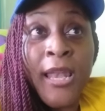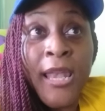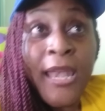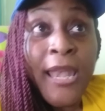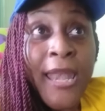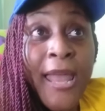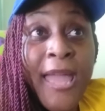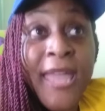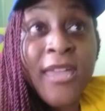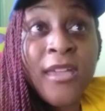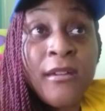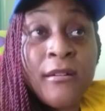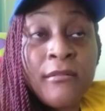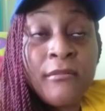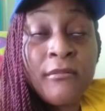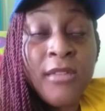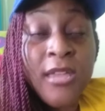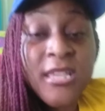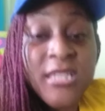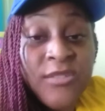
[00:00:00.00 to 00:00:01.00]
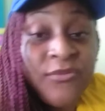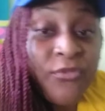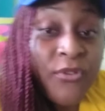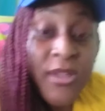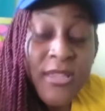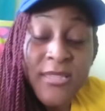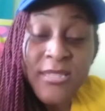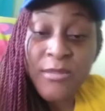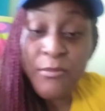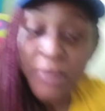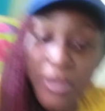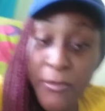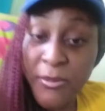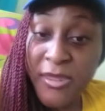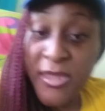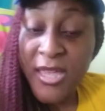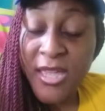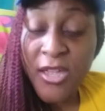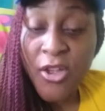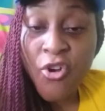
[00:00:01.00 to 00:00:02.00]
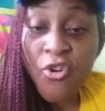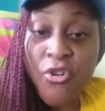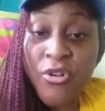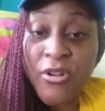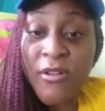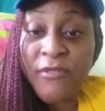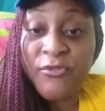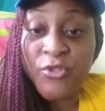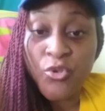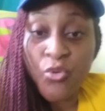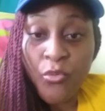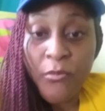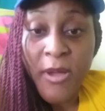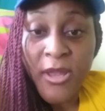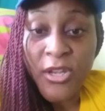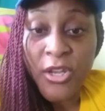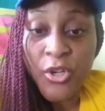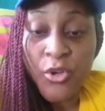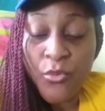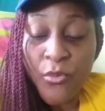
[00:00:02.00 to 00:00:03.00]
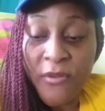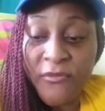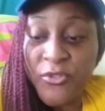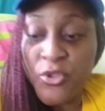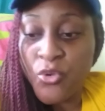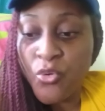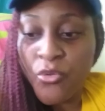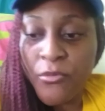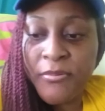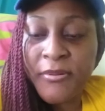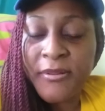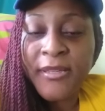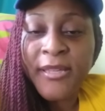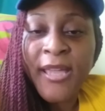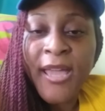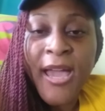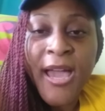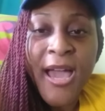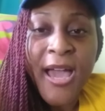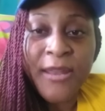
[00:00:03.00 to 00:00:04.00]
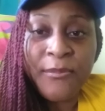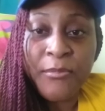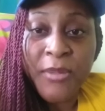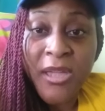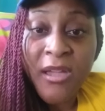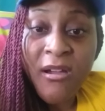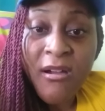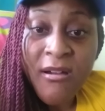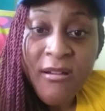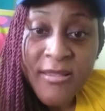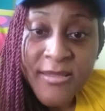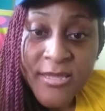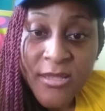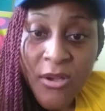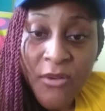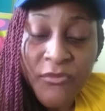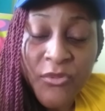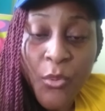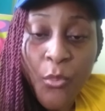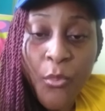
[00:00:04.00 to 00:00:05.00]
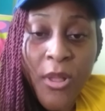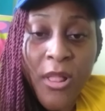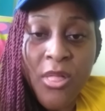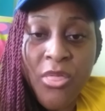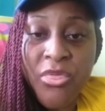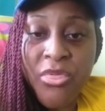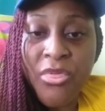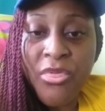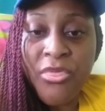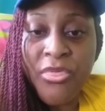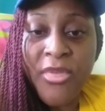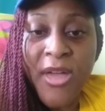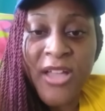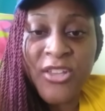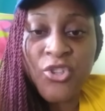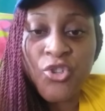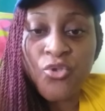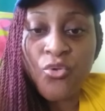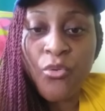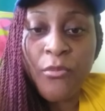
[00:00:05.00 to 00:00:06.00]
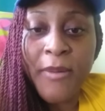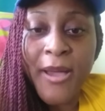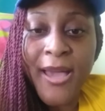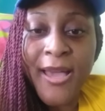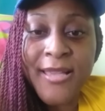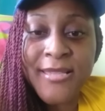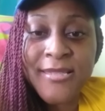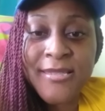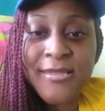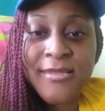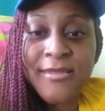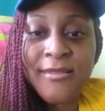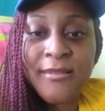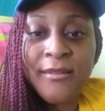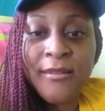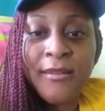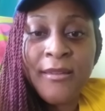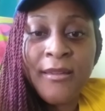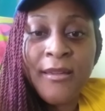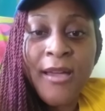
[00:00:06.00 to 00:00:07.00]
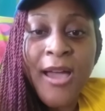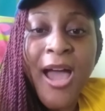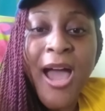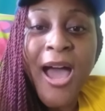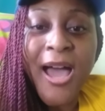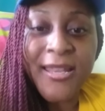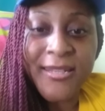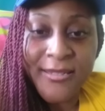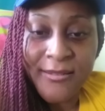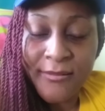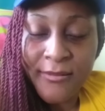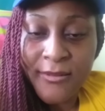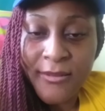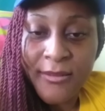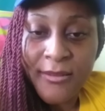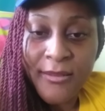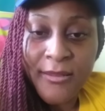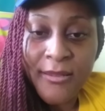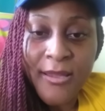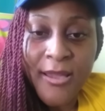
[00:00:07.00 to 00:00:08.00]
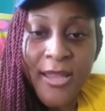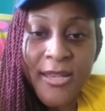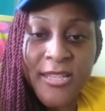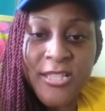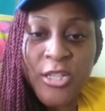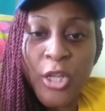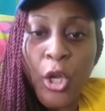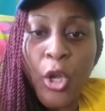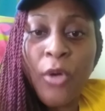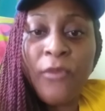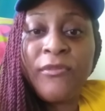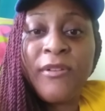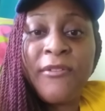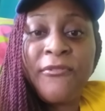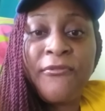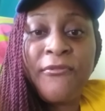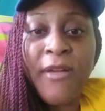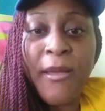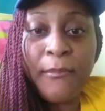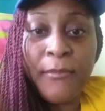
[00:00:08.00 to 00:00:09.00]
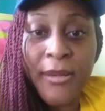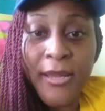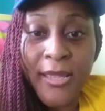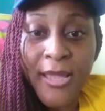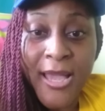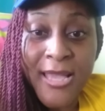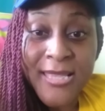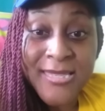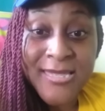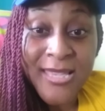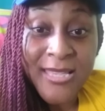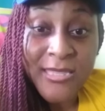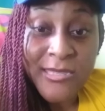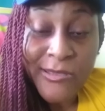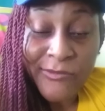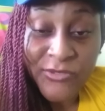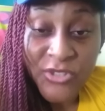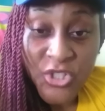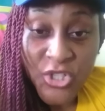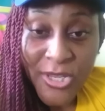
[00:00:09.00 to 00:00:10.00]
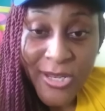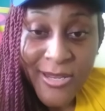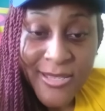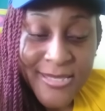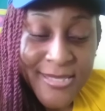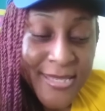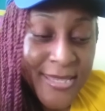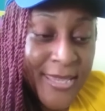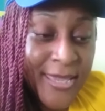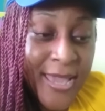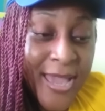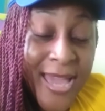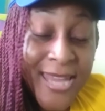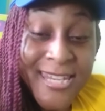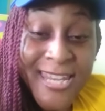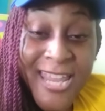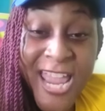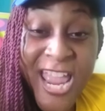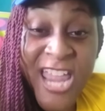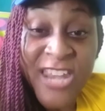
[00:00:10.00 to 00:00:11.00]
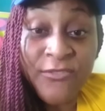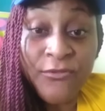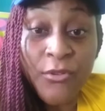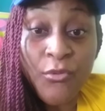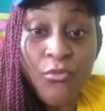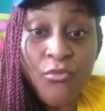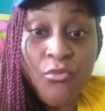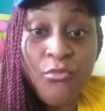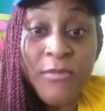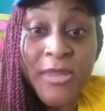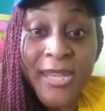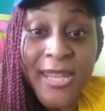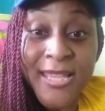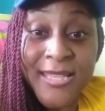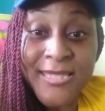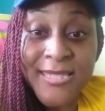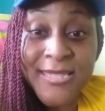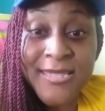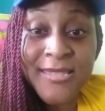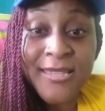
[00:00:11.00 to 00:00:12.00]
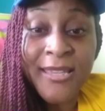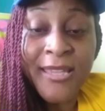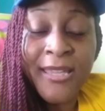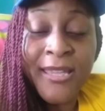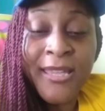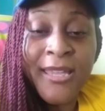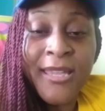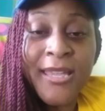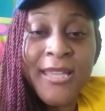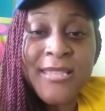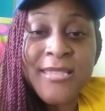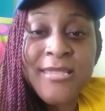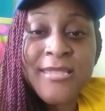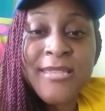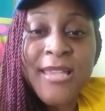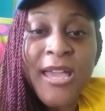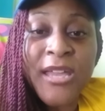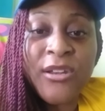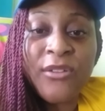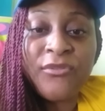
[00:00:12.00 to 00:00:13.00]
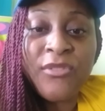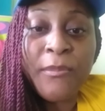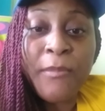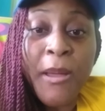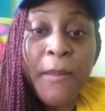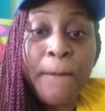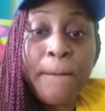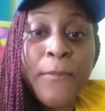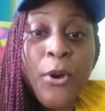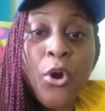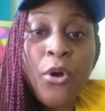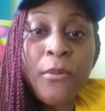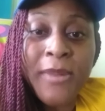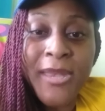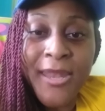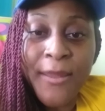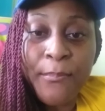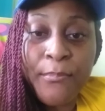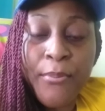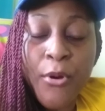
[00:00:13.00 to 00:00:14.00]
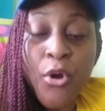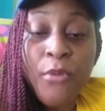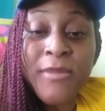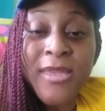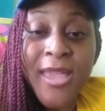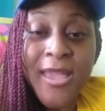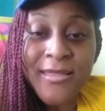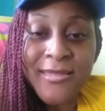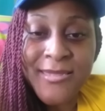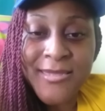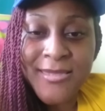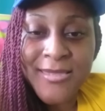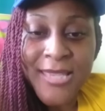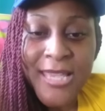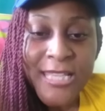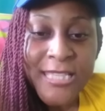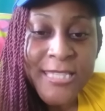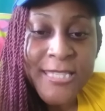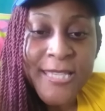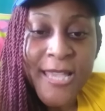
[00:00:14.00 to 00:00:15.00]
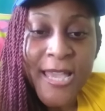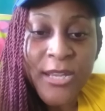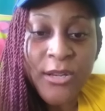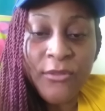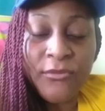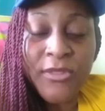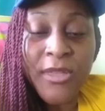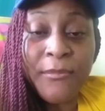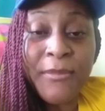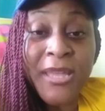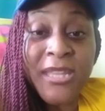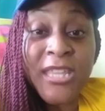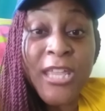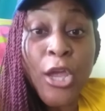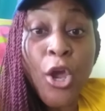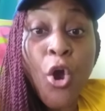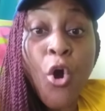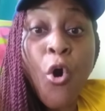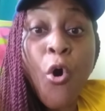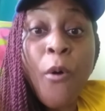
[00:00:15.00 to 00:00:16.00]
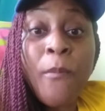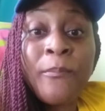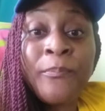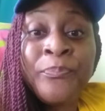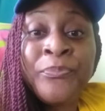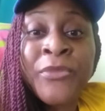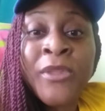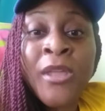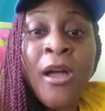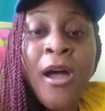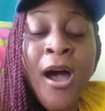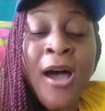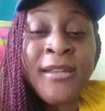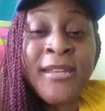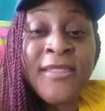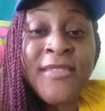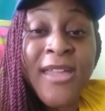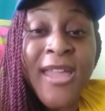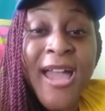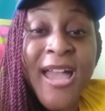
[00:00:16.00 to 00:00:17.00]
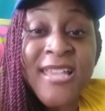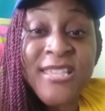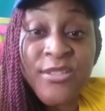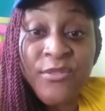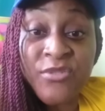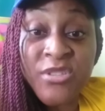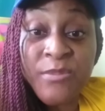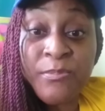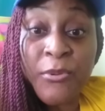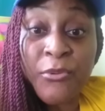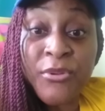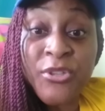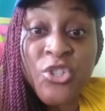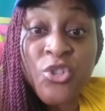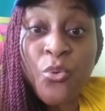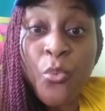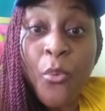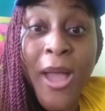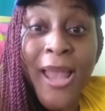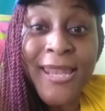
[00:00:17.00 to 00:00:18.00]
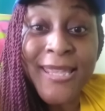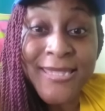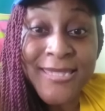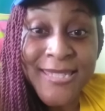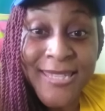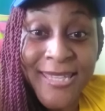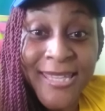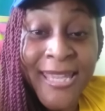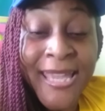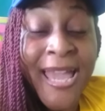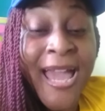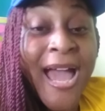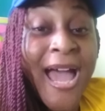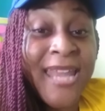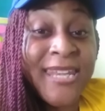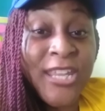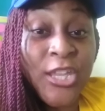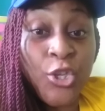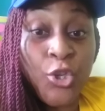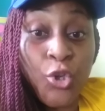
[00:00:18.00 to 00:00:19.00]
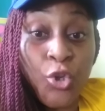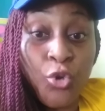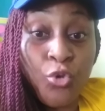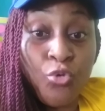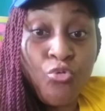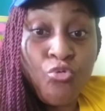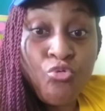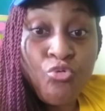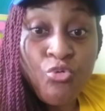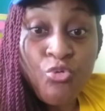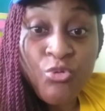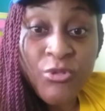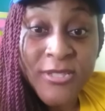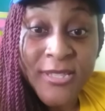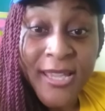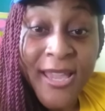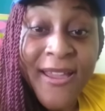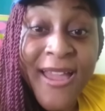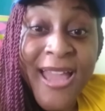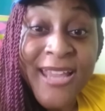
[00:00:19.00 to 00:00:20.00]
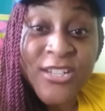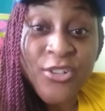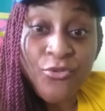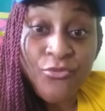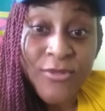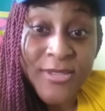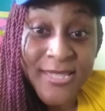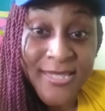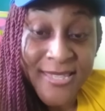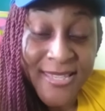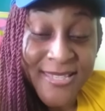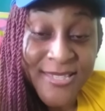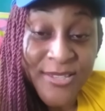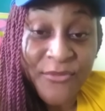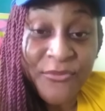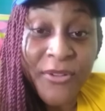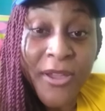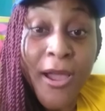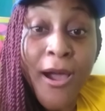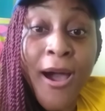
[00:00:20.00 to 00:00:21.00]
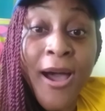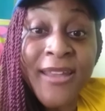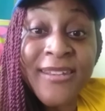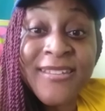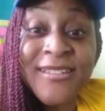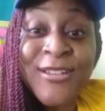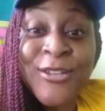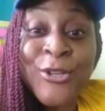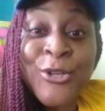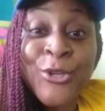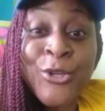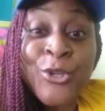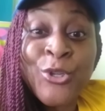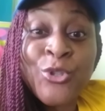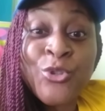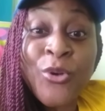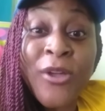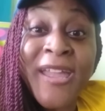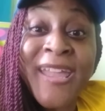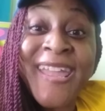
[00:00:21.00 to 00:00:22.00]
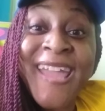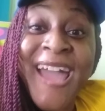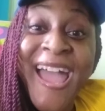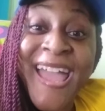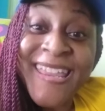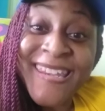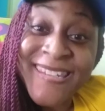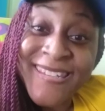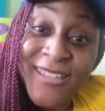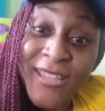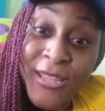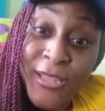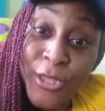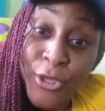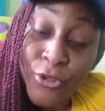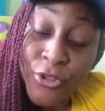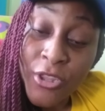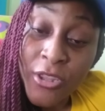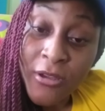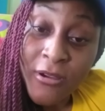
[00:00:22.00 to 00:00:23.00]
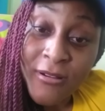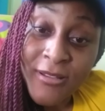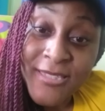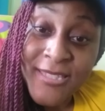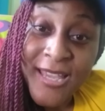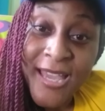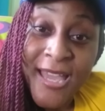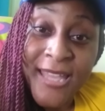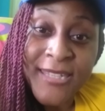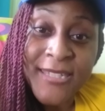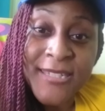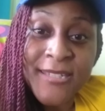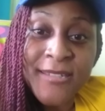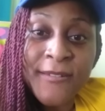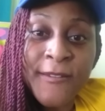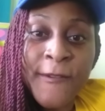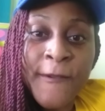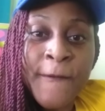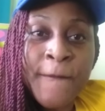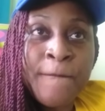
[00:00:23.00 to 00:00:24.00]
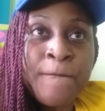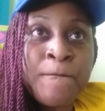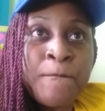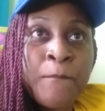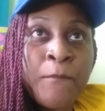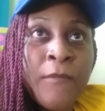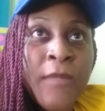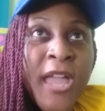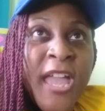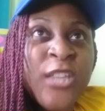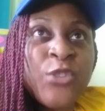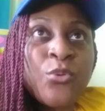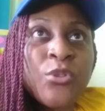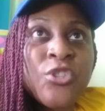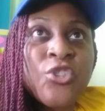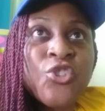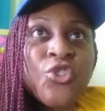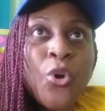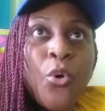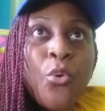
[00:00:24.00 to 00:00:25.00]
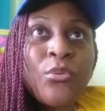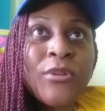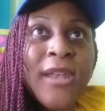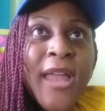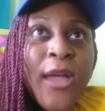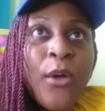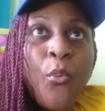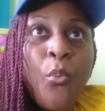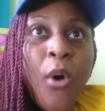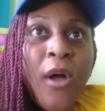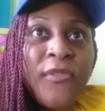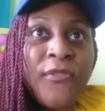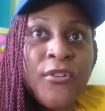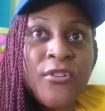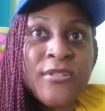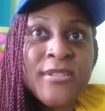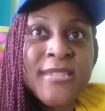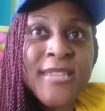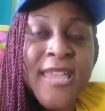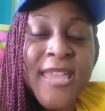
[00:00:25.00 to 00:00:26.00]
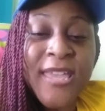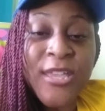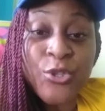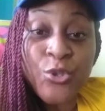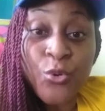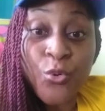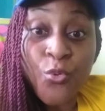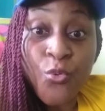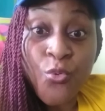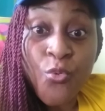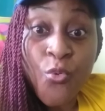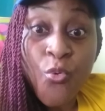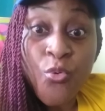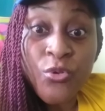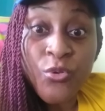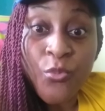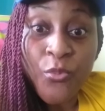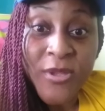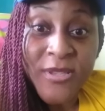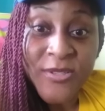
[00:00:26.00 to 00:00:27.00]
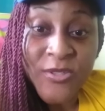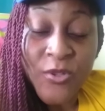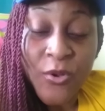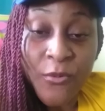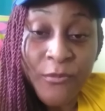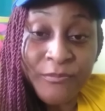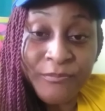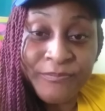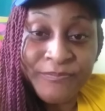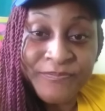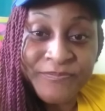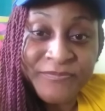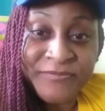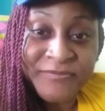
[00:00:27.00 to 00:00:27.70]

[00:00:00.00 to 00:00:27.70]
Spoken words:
like his friends, maybe they heard of Job and they knew of Job, and because of the wealth that Job has had and his lovely family, a sense of jealousy and envy ruminates inside of them and permeates inside of them, and they come under the guise of spirituality, and they use the characteristics of God to guide their thought. And it would sound like what they're saying is good wisdom.